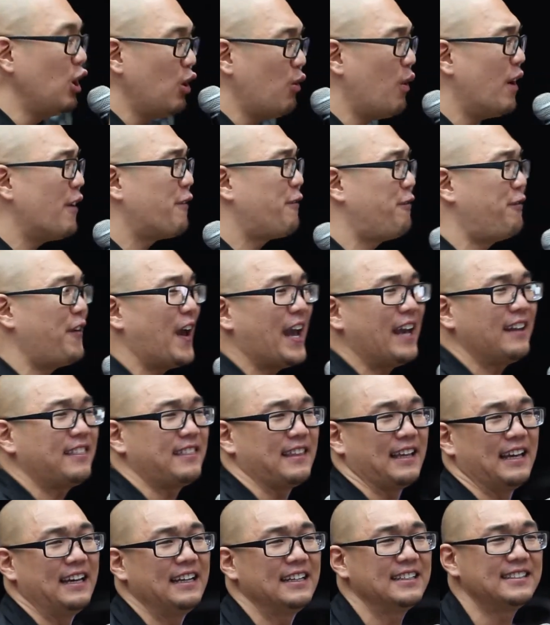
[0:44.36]
know what
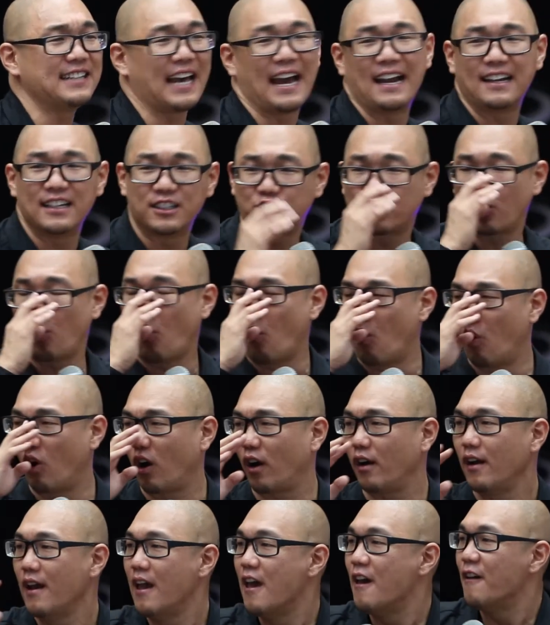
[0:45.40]
faith is at its
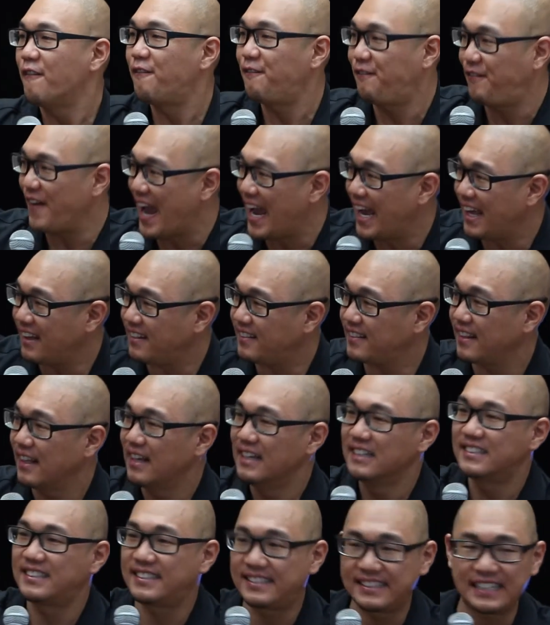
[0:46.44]
core? Faith
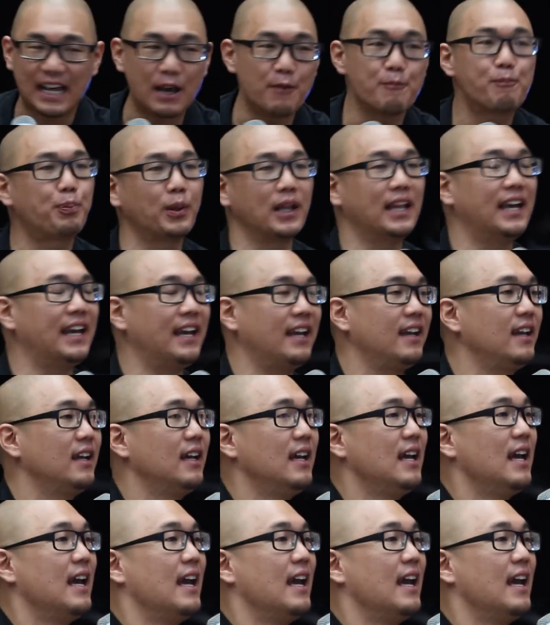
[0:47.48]
simply